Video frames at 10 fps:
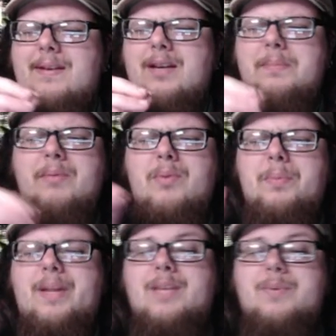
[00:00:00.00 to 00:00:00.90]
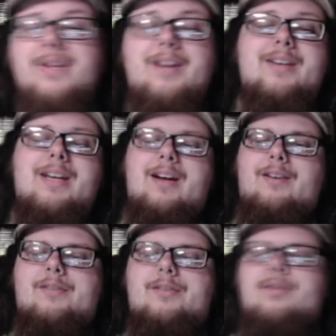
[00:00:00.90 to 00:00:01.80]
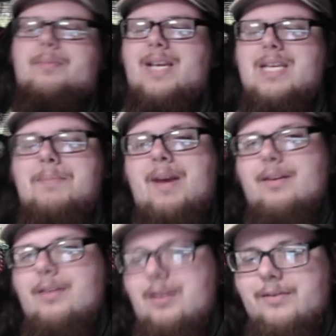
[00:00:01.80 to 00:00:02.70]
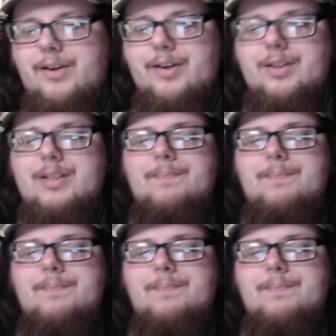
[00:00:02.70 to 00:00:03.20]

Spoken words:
been replaced with other characters from the expanded universe.